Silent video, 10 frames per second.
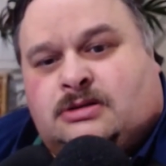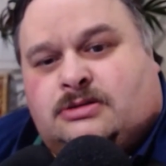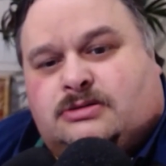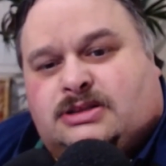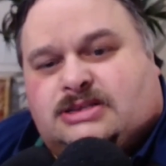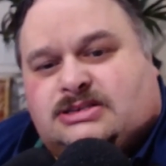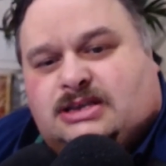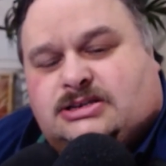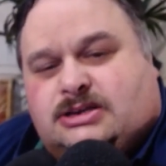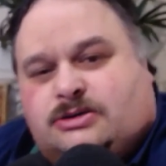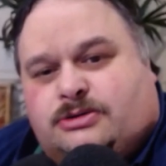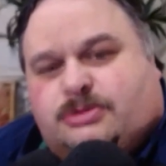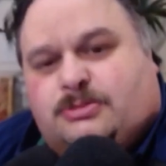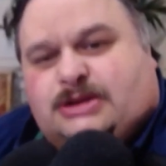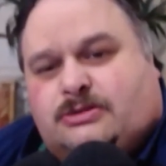But this is actually gone a
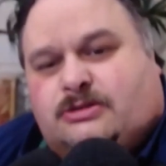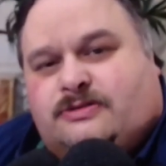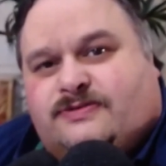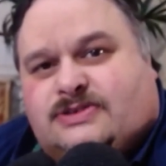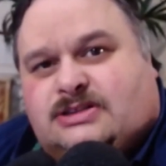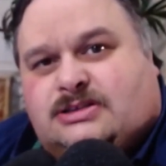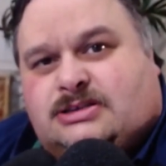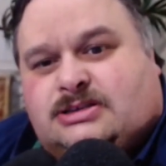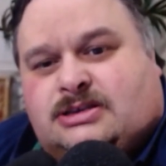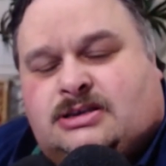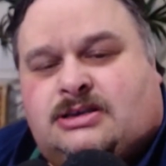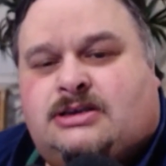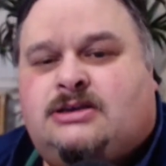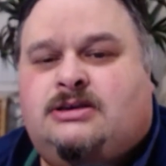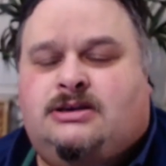wee bit off since
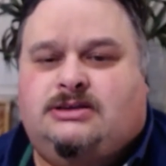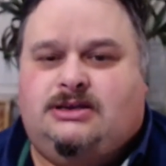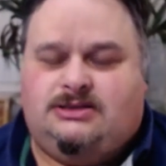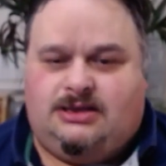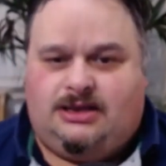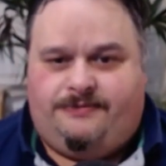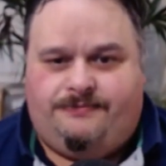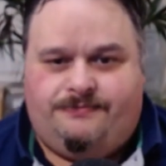I did that.